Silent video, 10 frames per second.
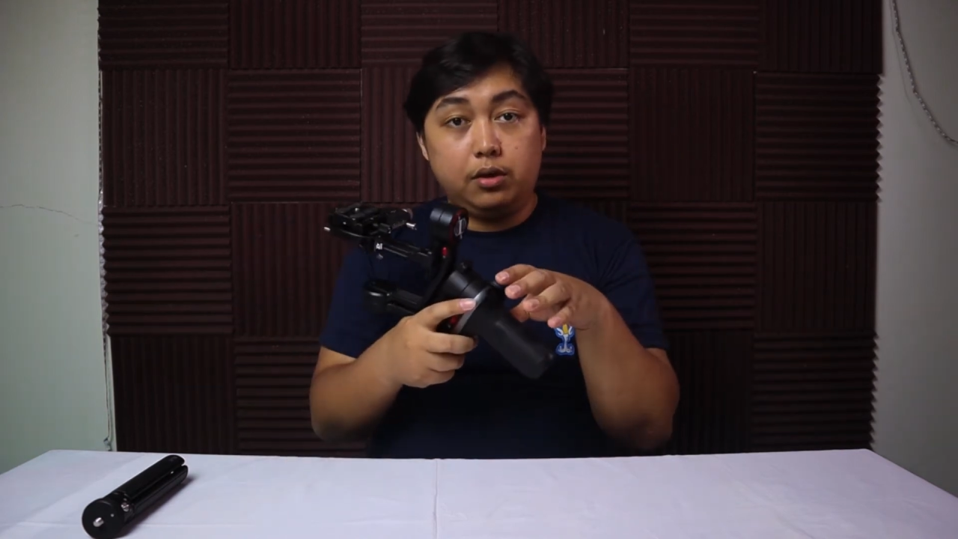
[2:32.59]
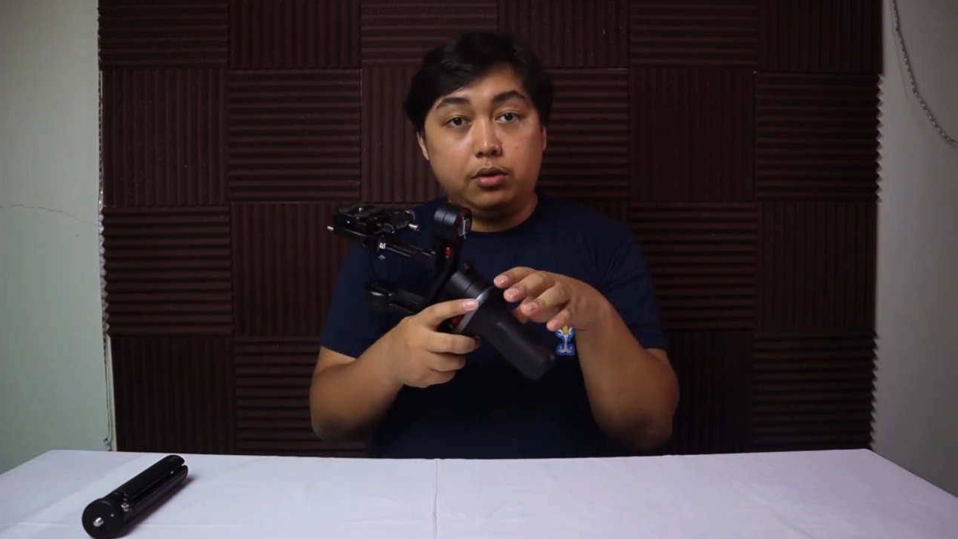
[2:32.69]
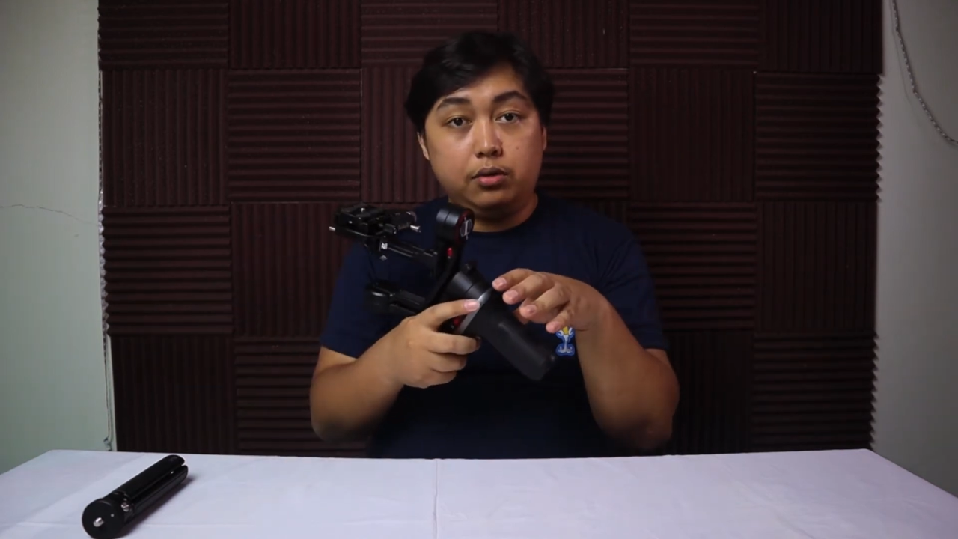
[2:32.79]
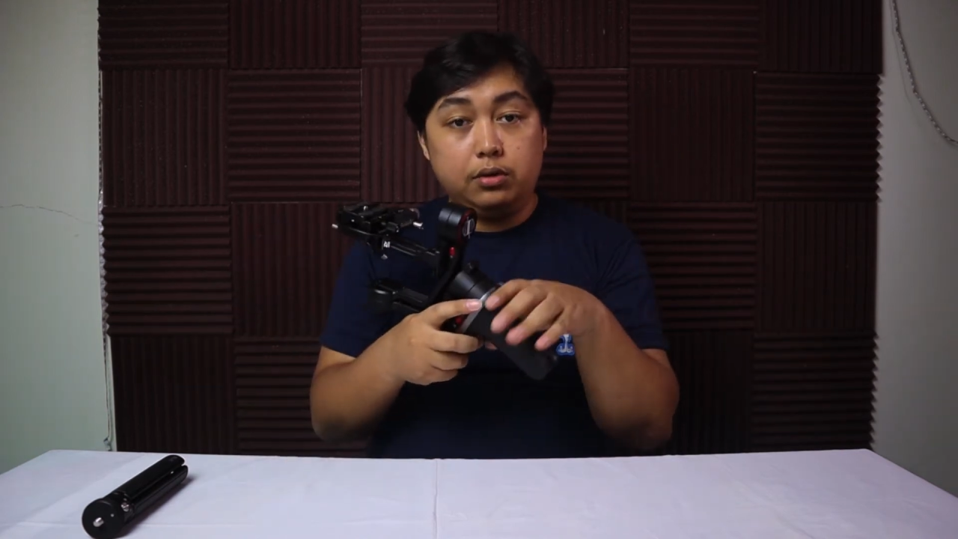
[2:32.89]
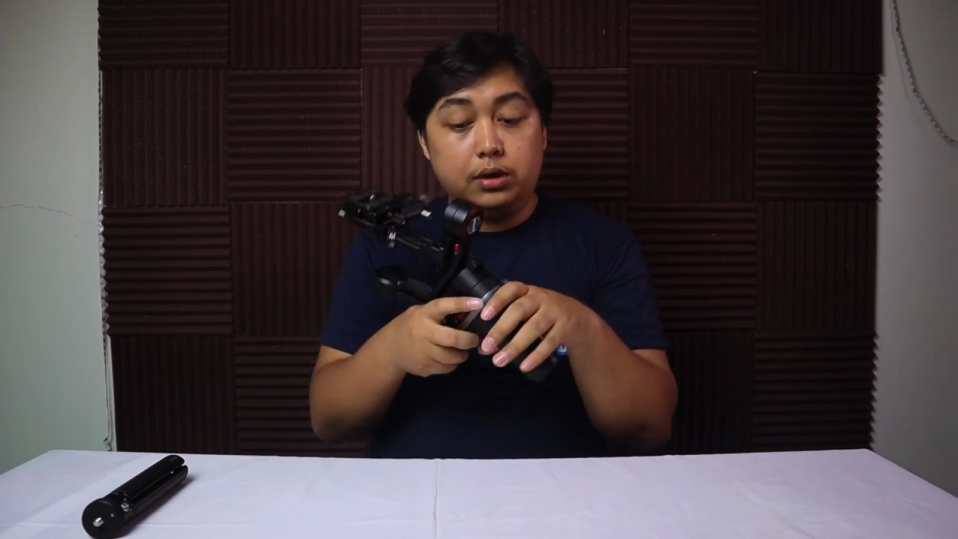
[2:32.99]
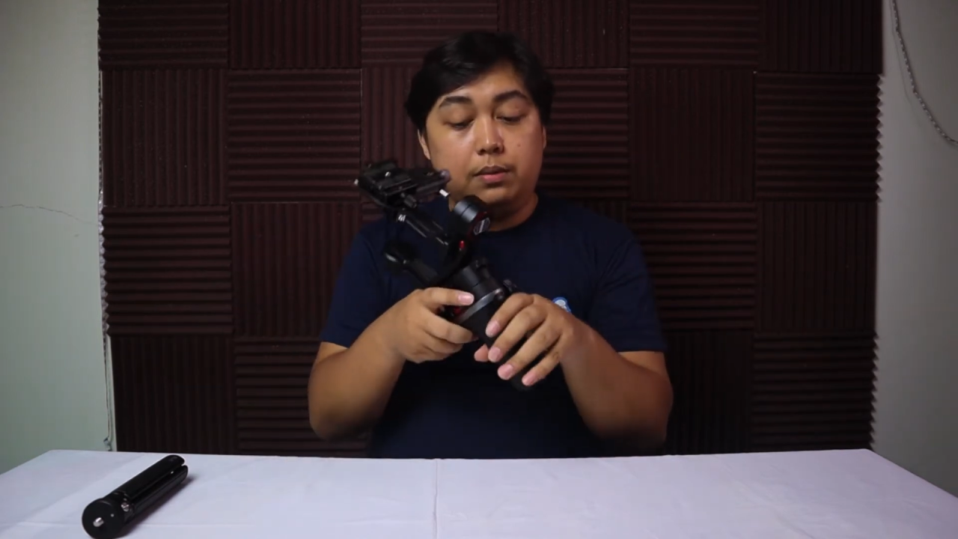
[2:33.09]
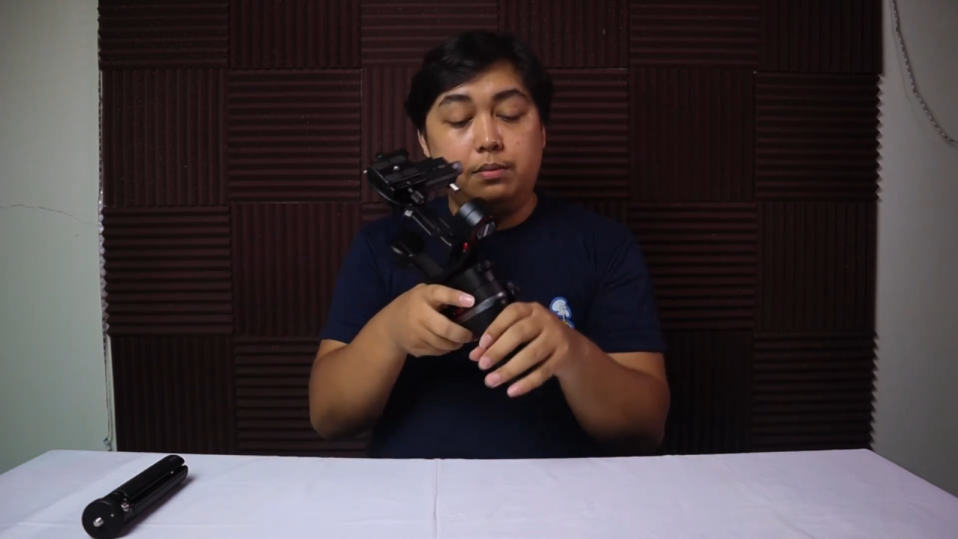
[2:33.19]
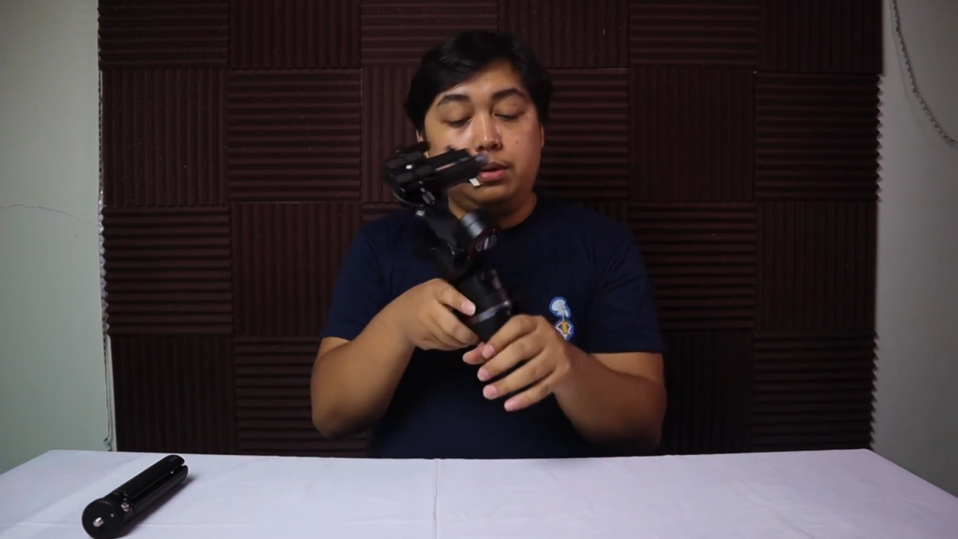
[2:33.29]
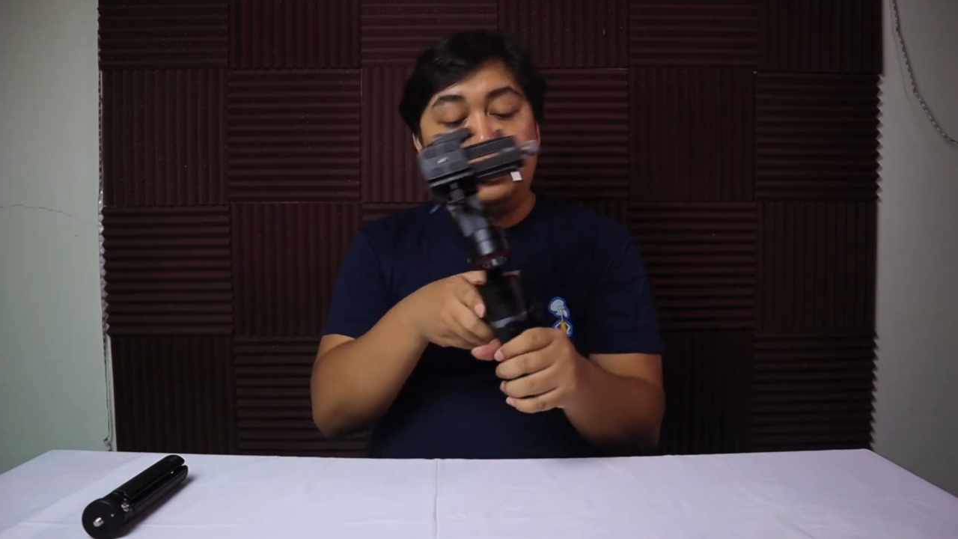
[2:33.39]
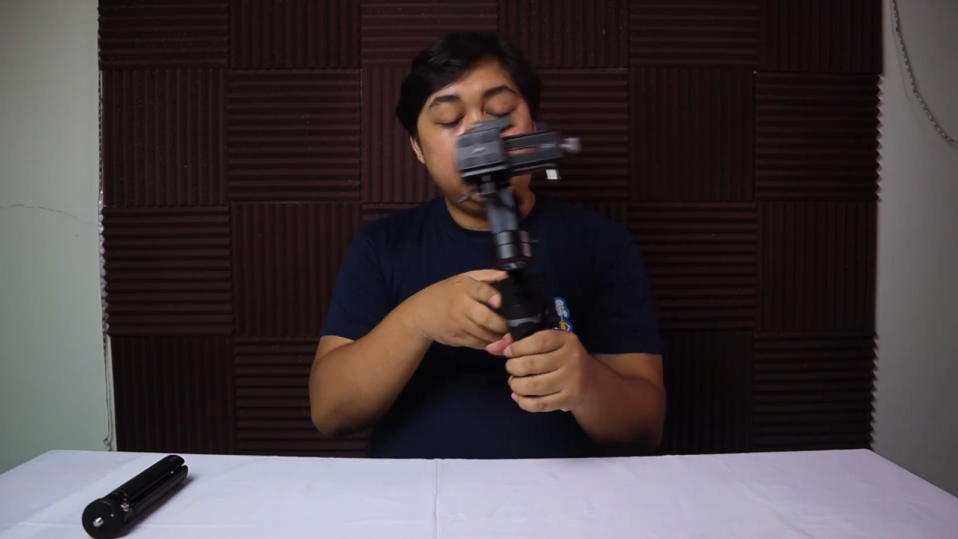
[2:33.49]
whole
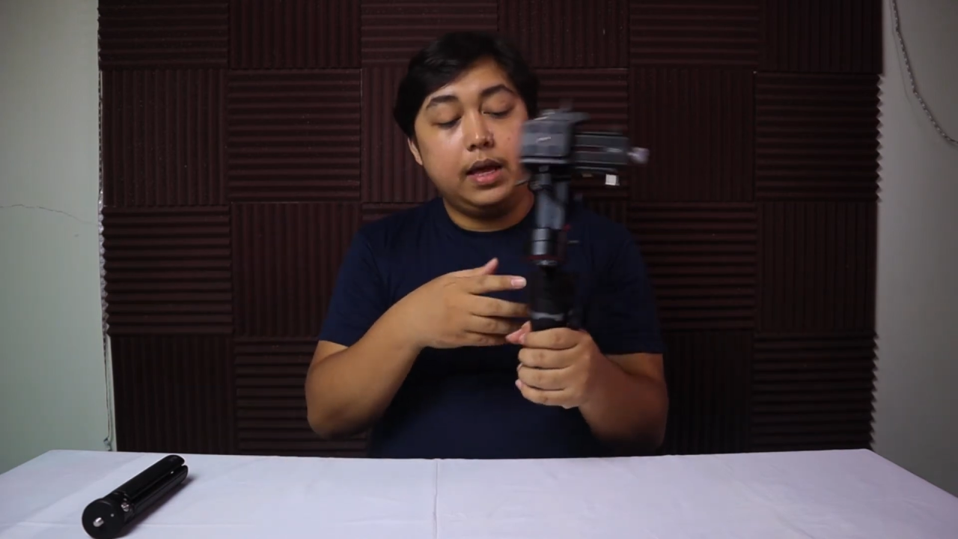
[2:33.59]
gimbal